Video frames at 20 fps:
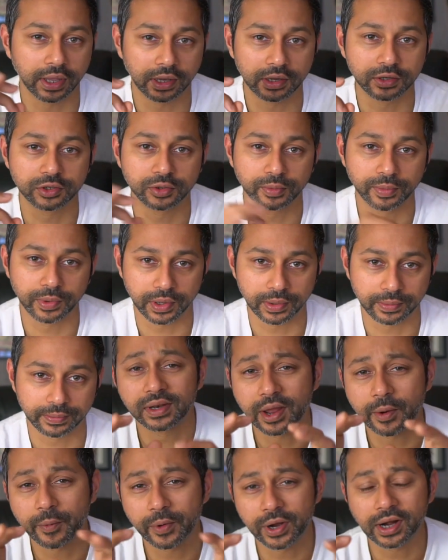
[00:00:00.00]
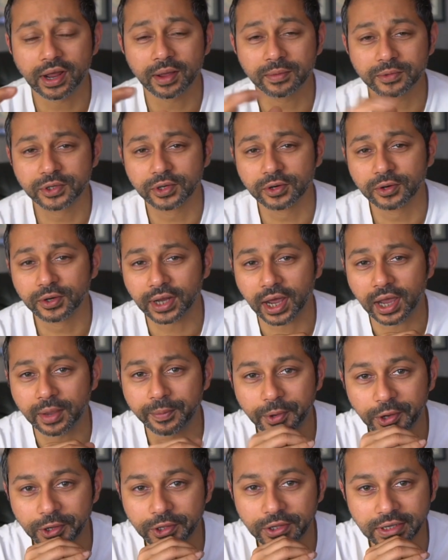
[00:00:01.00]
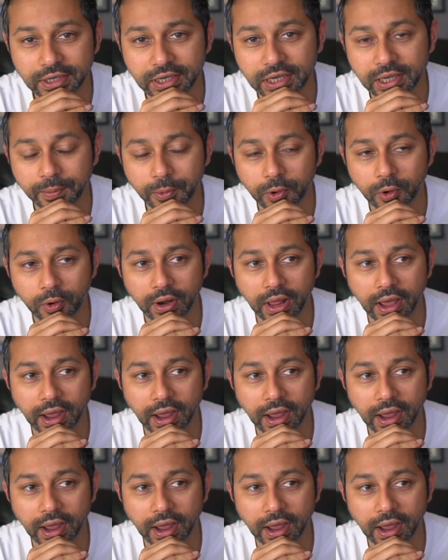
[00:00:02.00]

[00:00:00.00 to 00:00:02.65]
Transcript: It is superb. Now when it comes to typing on the keyboard,